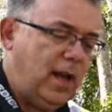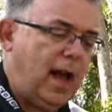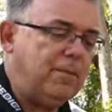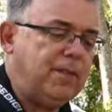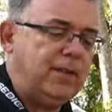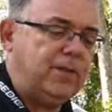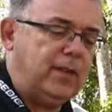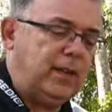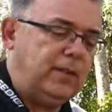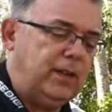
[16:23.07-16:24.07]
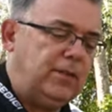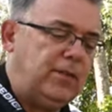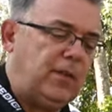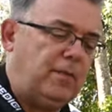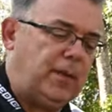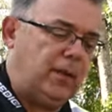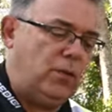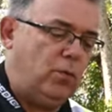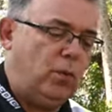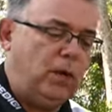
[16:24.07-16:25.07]
obviously this is something
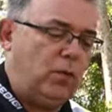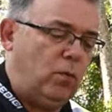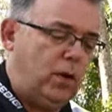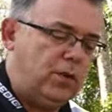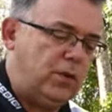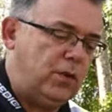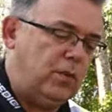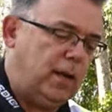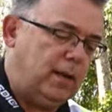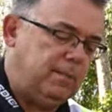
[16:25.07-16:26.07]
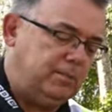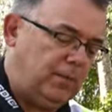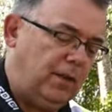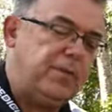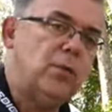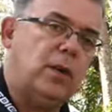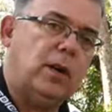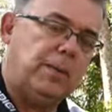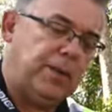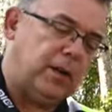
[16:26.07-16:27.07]
you wouldn't want to, uh, if you were
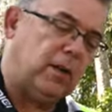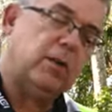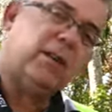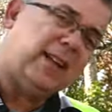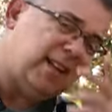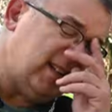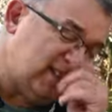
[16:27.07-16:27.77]
in a big hurry,